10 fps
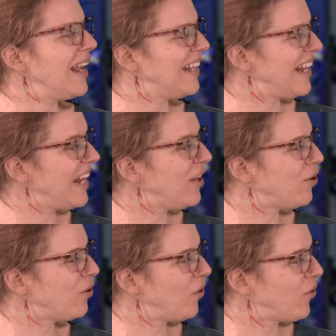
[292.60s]
He needs
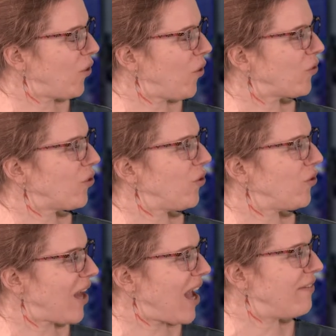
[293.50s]
to talk to
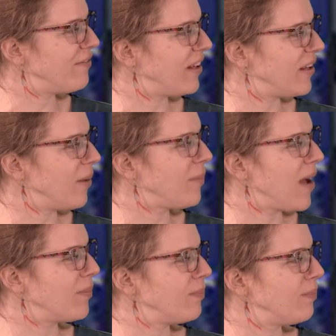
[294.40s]
David about